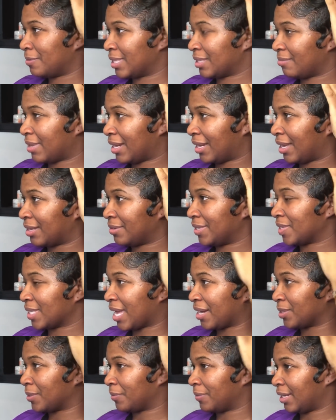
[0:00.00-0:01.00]
And don't
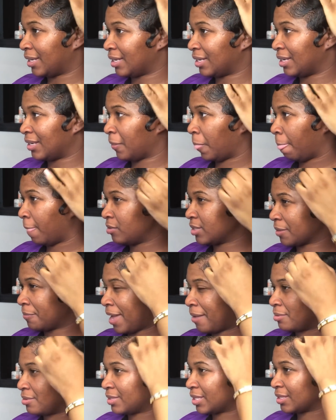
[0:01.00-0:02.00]
worry about it being
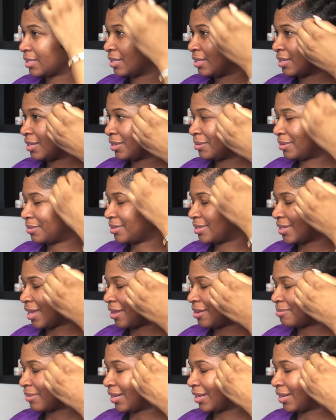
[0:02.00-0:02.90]
super neat.